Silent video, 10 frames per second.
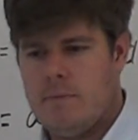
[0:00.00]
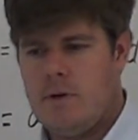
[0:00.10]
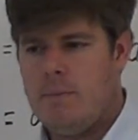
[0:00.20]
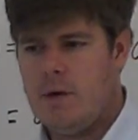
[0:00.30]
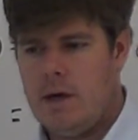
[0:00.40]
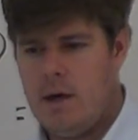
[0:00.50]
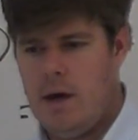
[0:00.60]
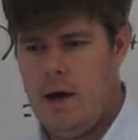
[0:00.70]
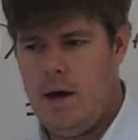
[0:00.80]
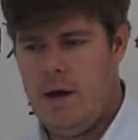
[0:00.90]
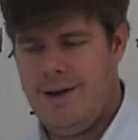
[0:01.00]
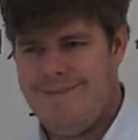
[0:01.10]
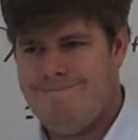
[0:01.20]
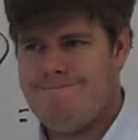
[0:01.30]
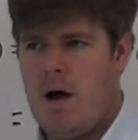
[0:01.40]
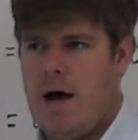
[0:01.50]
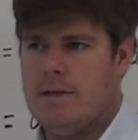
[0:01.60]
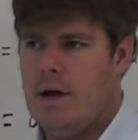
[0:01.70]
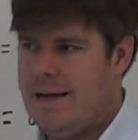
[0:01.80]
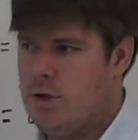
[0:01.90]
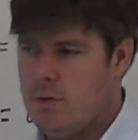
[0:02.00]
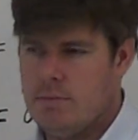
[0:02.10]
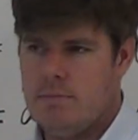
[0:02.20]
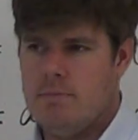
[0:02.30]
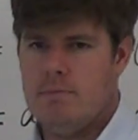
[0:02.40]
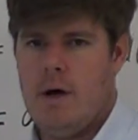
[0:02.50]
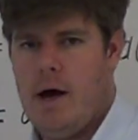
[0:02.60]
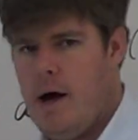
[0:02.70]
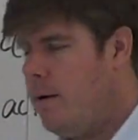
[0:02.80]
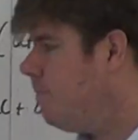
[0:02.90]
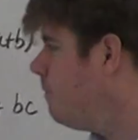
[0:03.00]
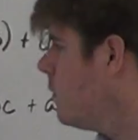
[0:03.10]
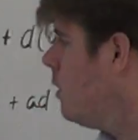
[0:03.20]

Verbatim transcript: something, and I, I don't, um,